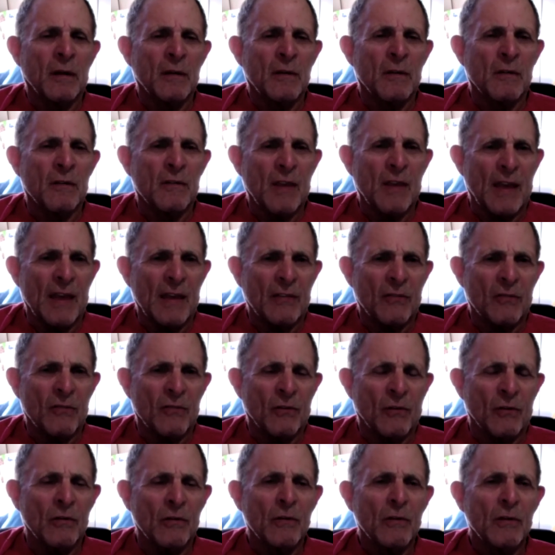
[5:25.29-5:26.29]

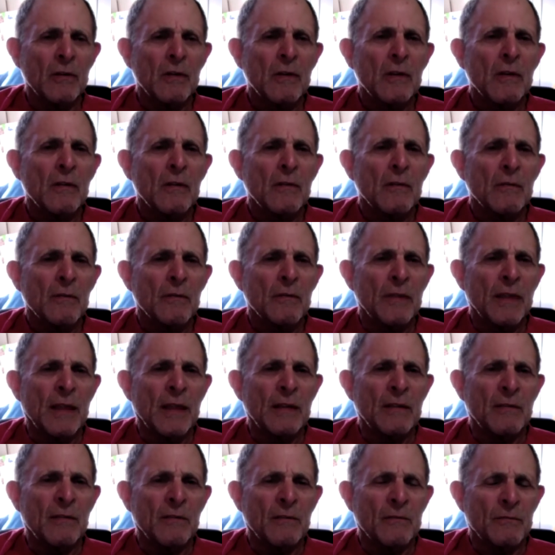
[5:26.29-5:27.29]
disaster
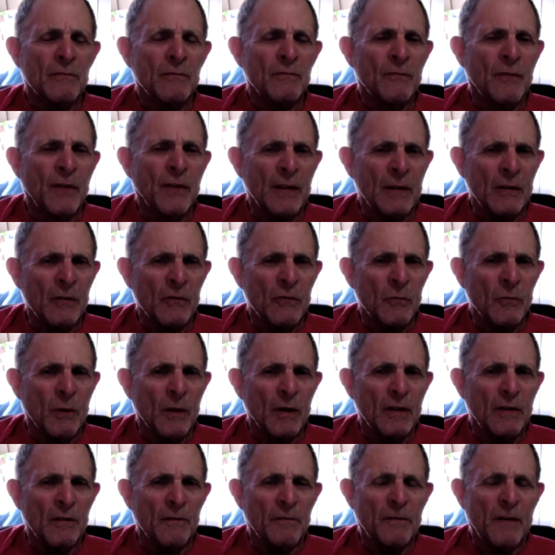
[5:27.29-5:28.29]
that
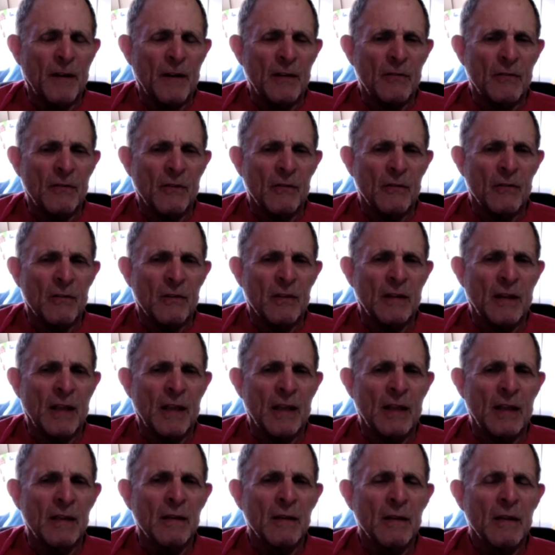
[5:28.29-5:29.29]
Venezuela faces
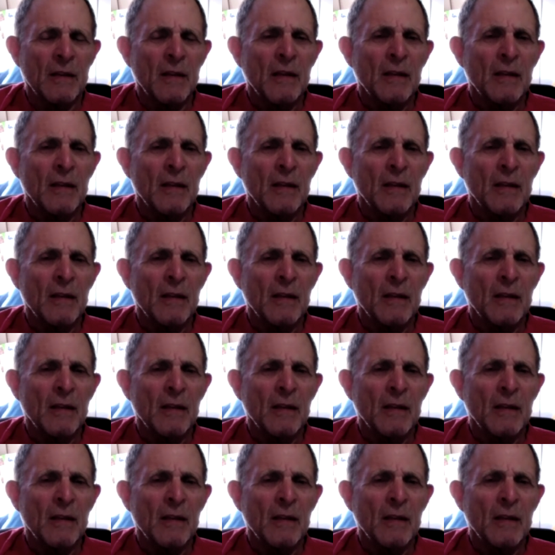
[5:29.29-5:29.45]
today